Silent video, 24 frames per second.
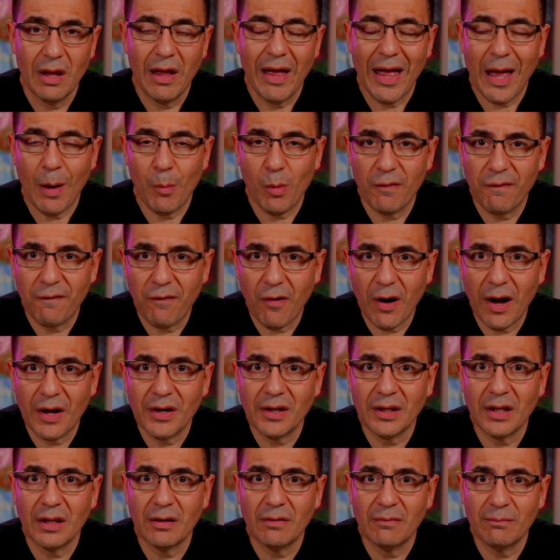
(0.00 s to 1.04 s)
And we're
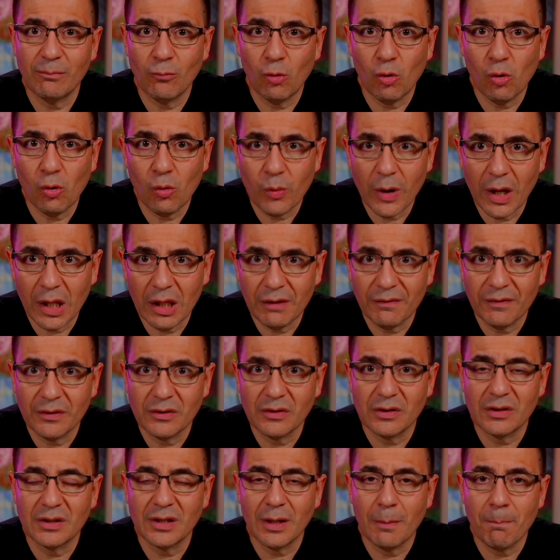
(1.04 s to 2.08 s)
finding it more relevant
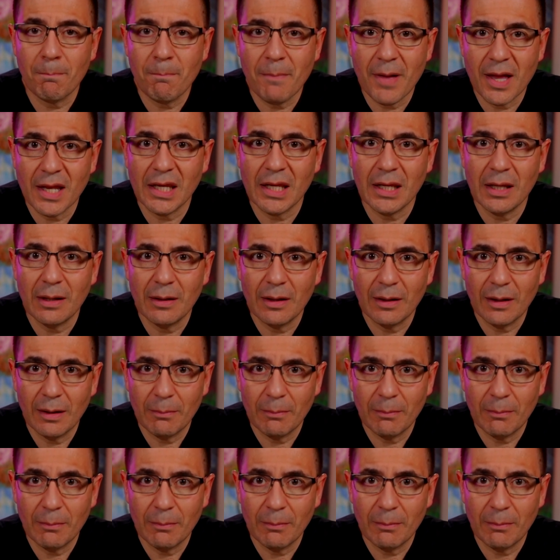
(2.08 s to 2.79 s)
to many,